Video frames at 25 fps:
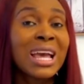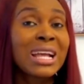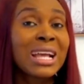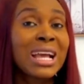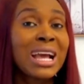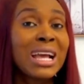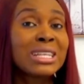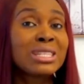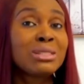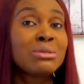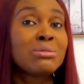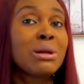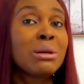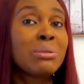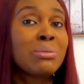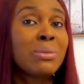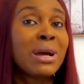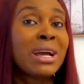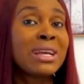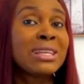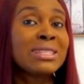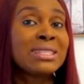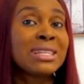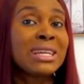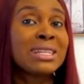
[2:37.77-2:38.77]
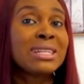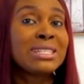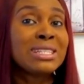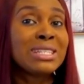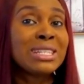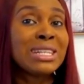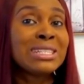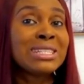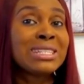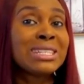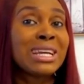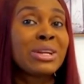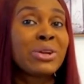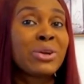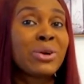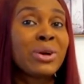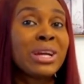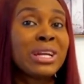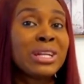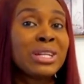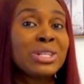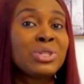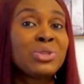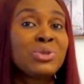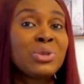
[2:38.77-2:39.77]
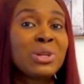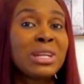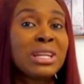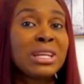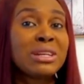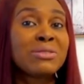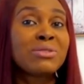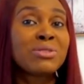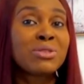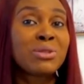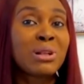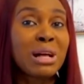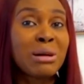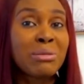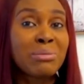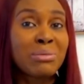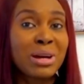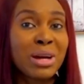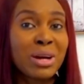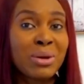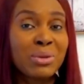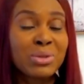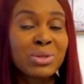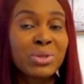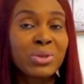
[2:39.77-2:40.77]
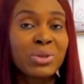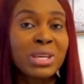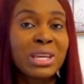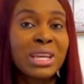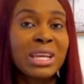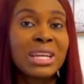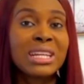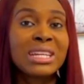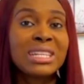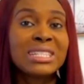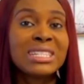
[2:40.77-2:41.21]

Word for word: Guys, remember I said this is, these are not entry level amounts, okay?